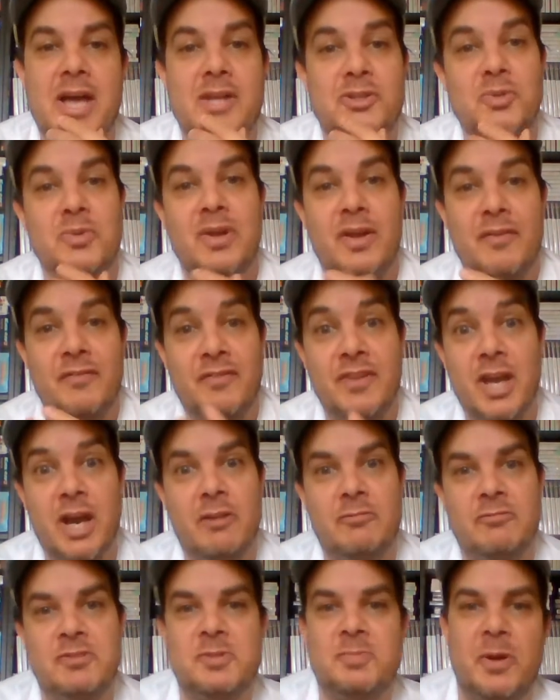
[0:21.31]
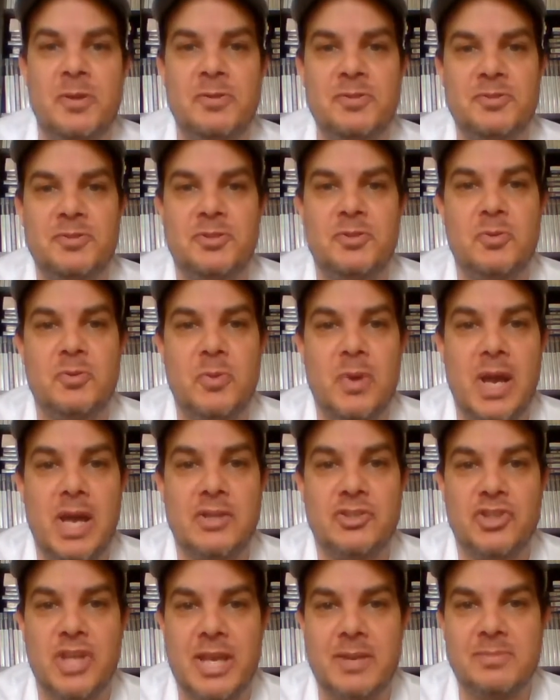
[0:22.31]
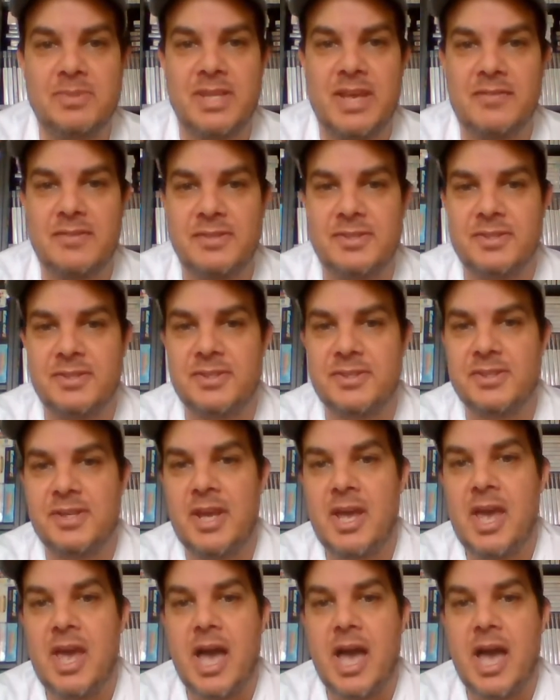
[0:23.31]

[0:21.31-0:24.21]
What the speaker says: doing a VR response to James Evans,